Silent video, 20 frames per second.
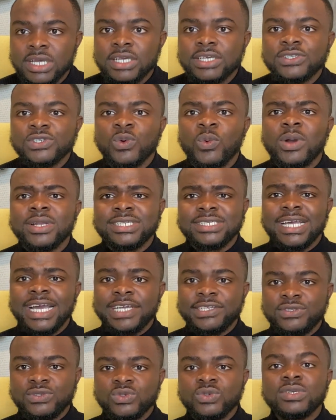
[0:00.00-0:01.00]
So what did I
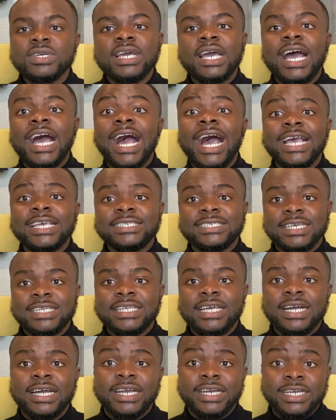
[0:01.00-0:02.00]
do? I sent
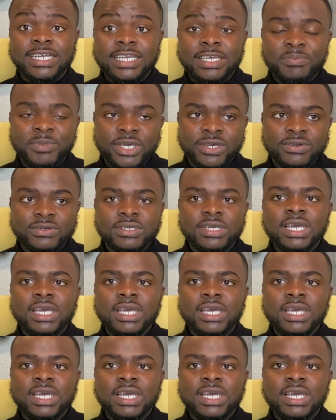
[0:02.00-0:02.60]
her an email.